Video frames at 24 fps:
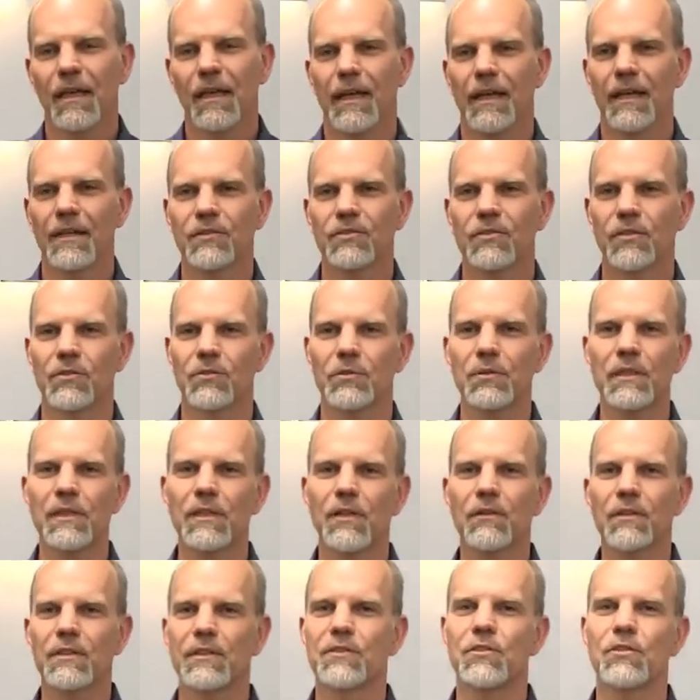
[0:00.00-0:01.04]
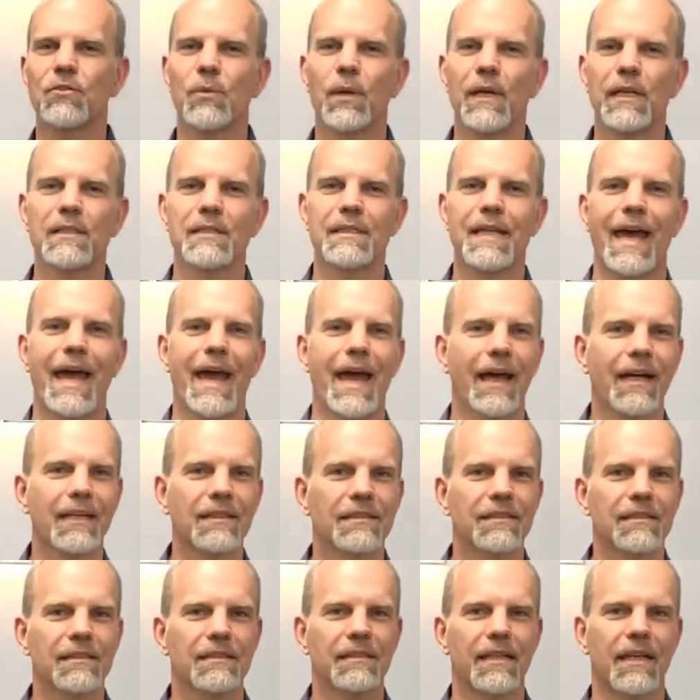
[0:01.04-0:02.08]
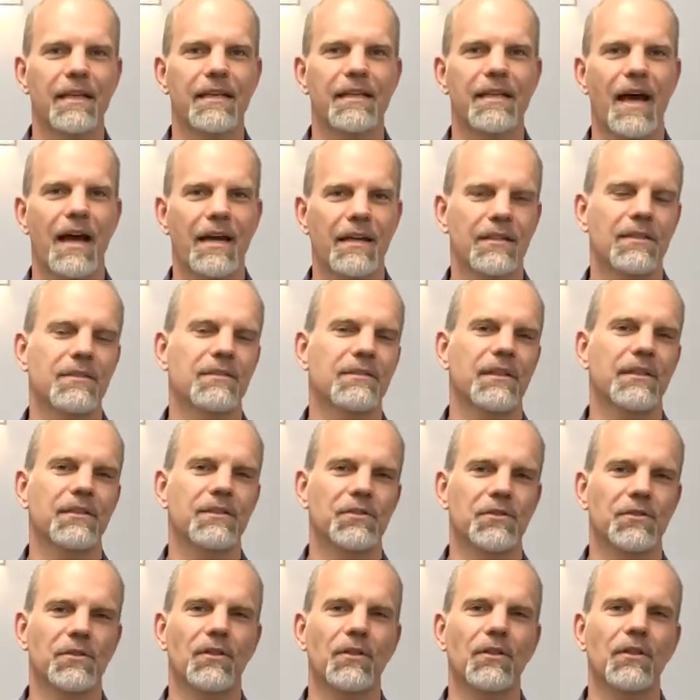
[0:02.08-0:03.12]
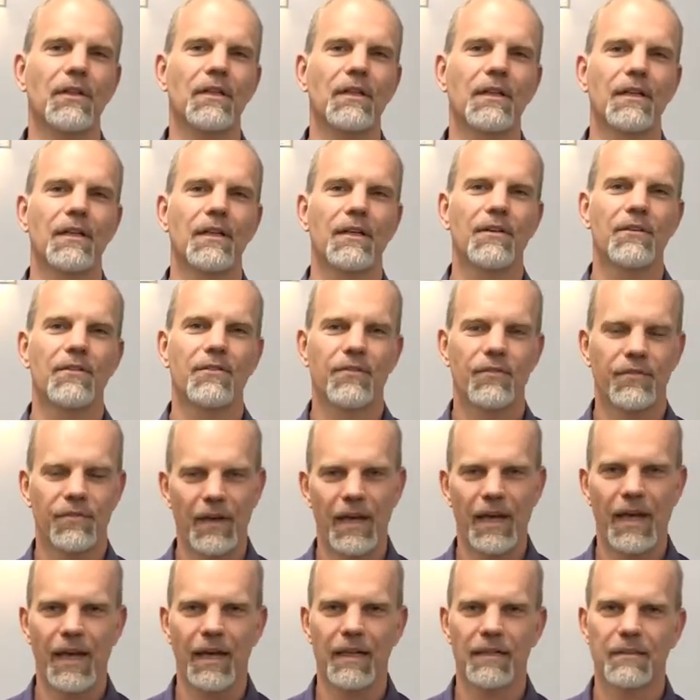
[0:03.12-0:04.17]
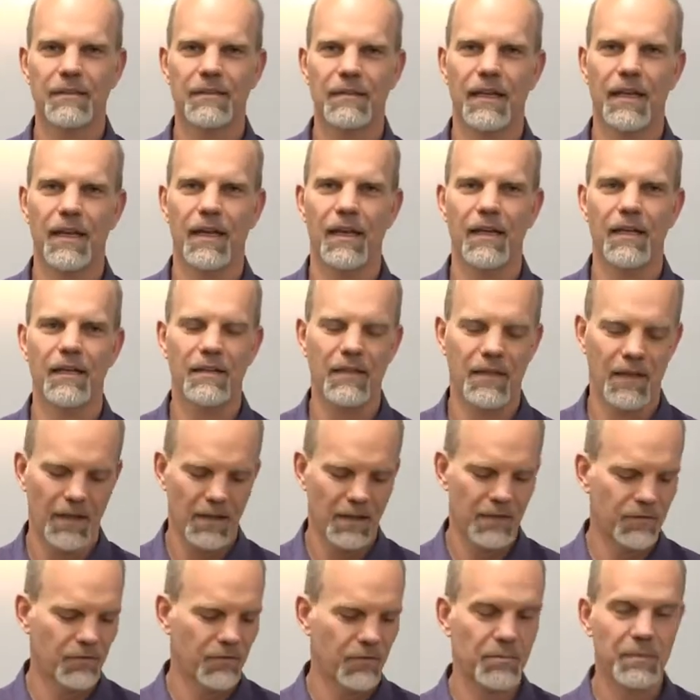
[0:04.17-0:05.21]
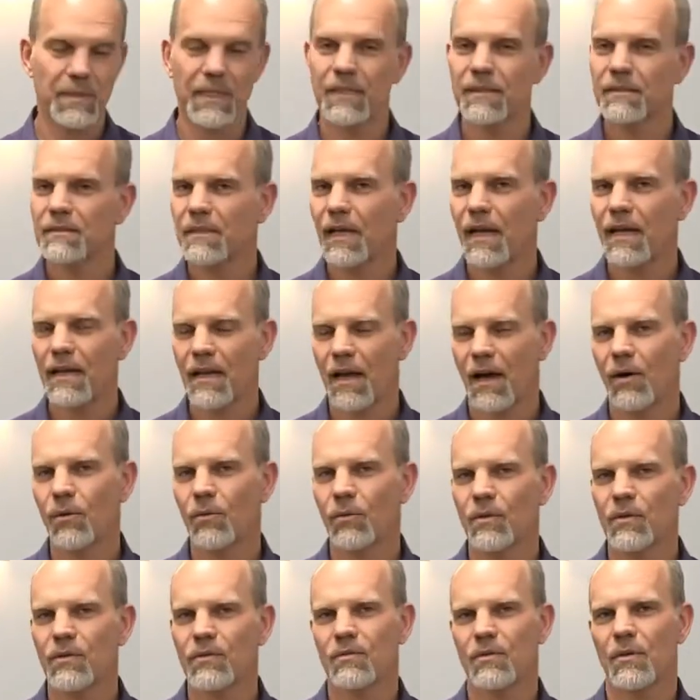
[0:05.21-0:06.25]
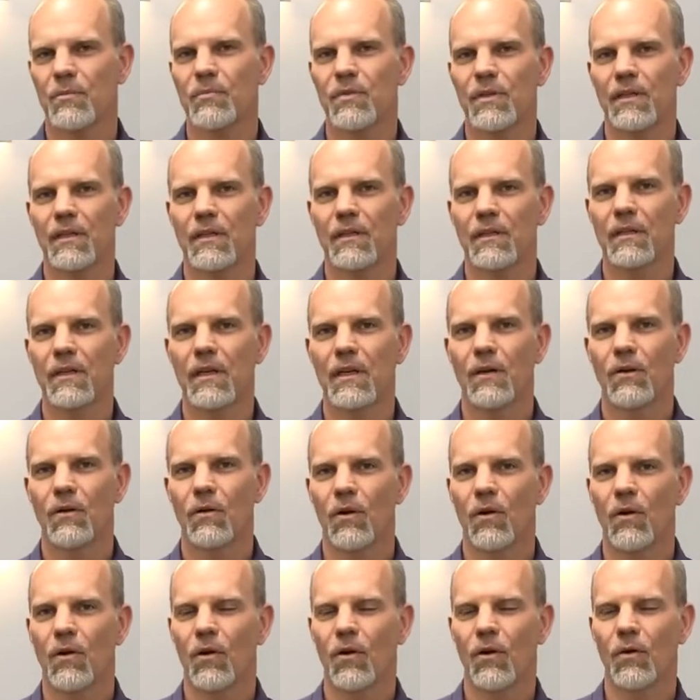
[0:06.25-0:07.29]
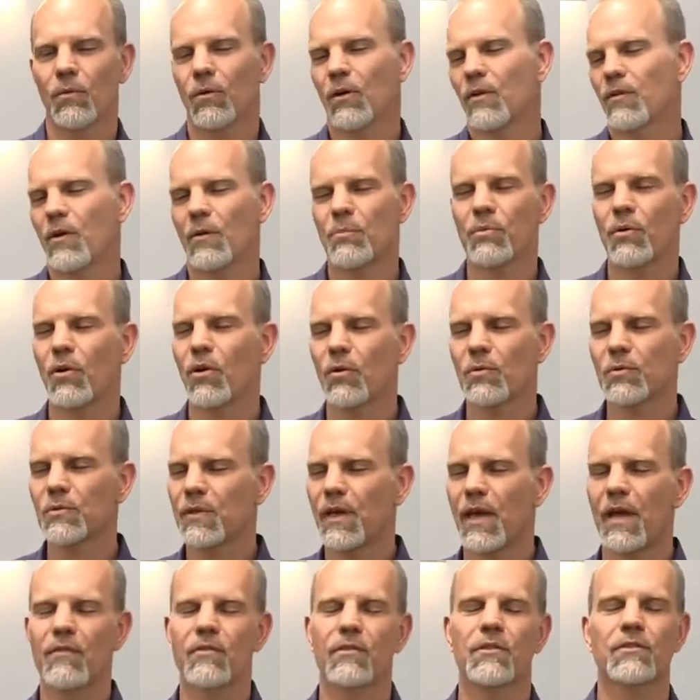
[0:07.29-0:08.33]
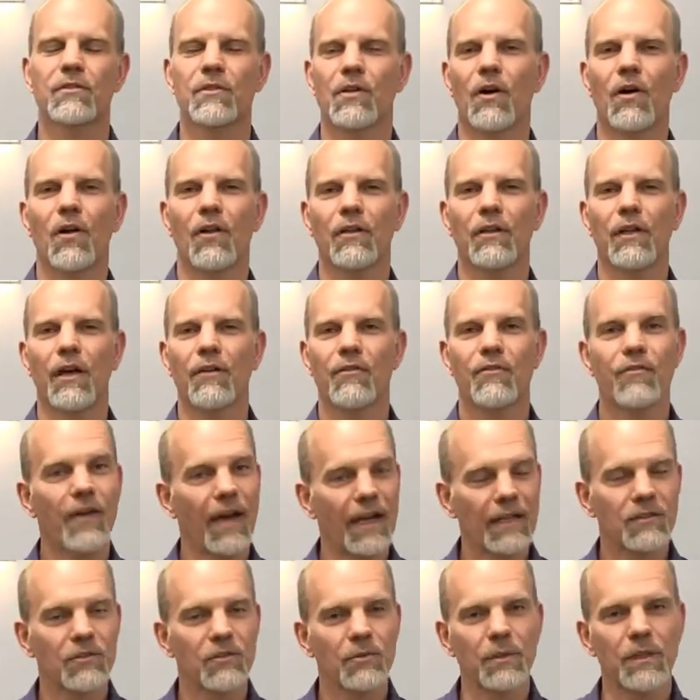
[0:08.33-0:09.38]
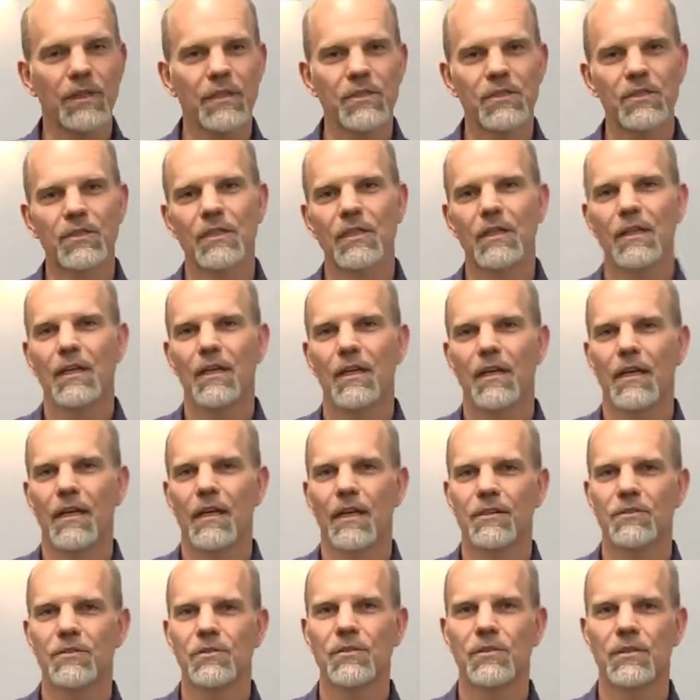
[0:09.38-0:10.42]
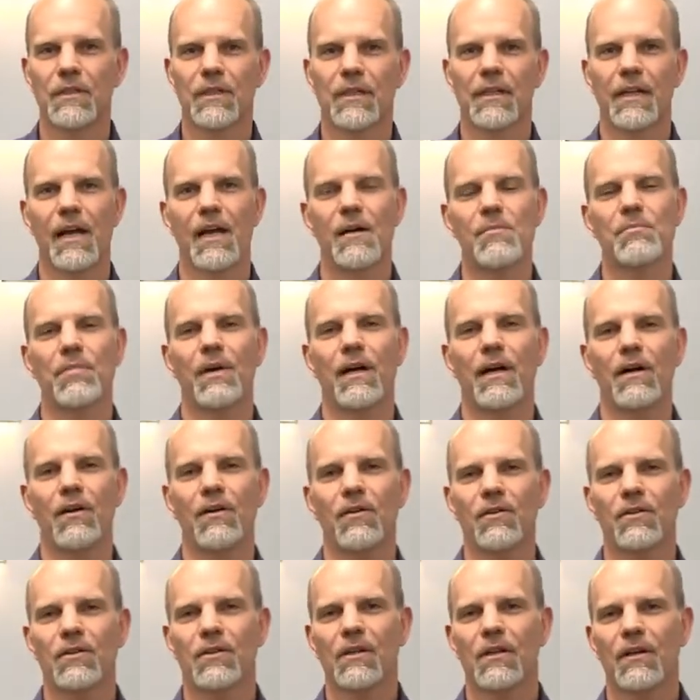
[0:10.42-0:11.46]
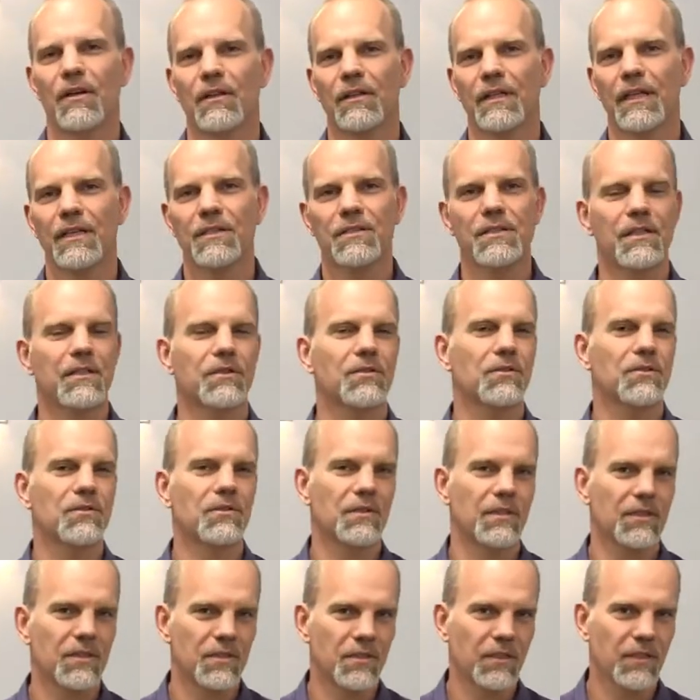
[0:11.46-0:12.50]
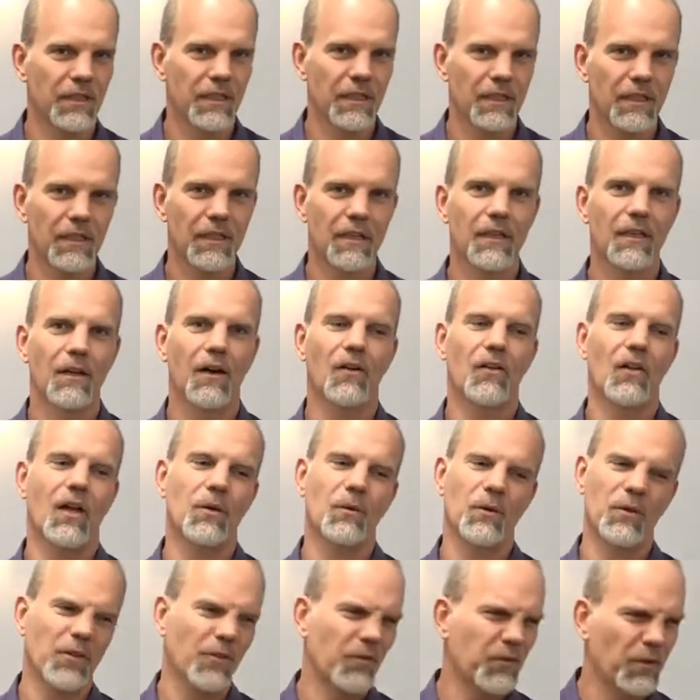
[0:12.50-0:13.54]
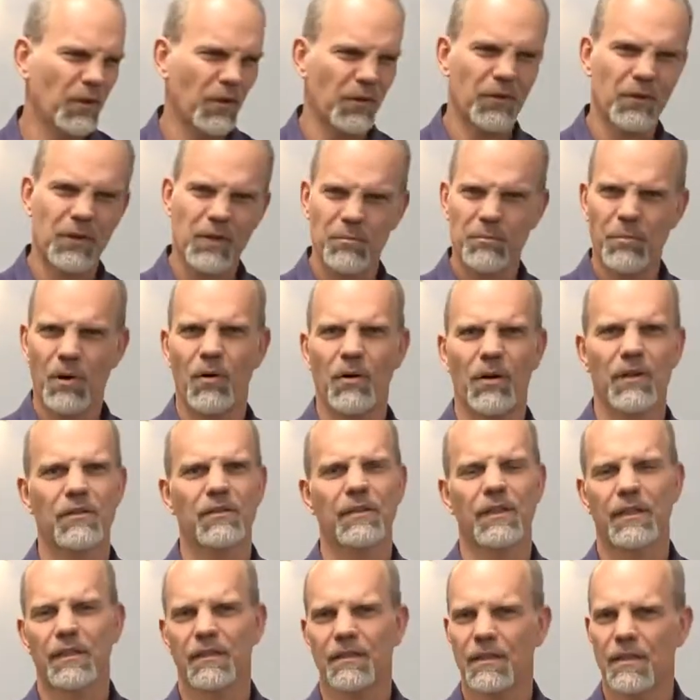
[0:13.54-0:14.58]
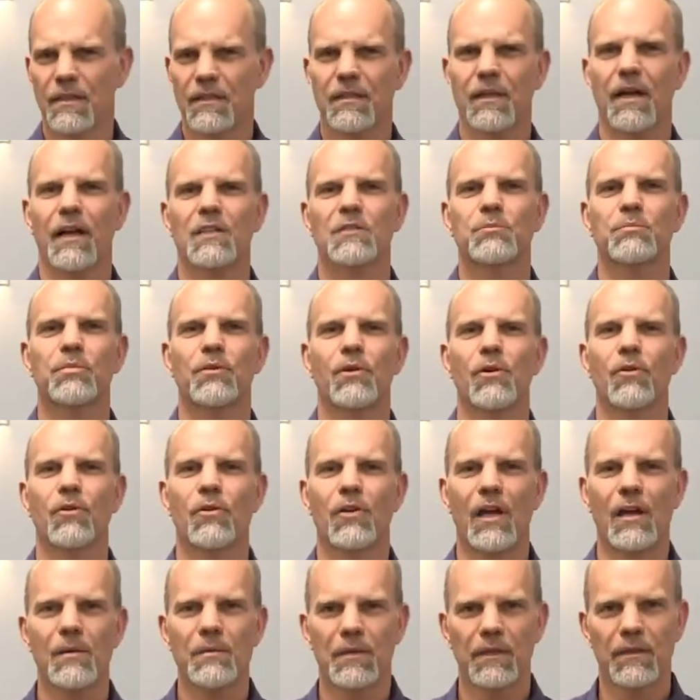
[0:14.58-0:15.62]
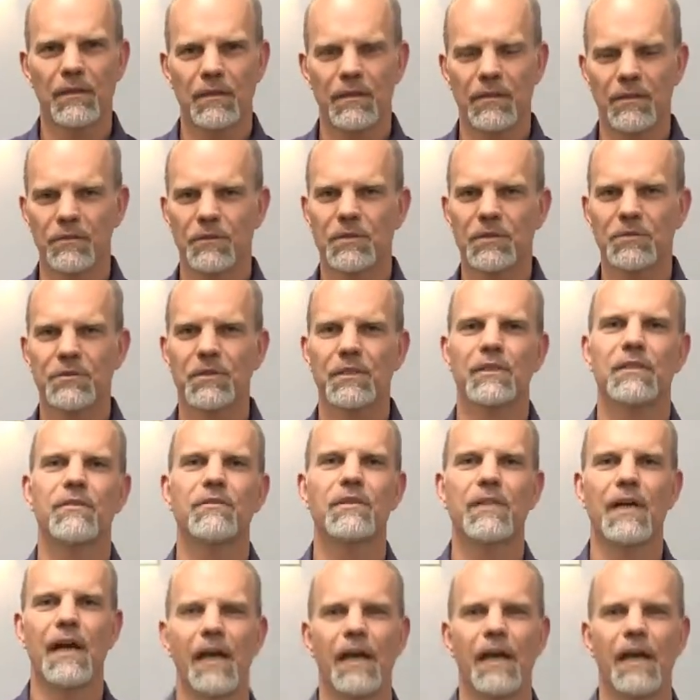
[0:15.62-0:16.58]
And so there's really only two ways to access that non-essential fat, and it's from the inside out with something, one of our programs we have, it's called Fat Switch, and it's using a compound called HA2CG, along with a few other components like a detox program and a restrictive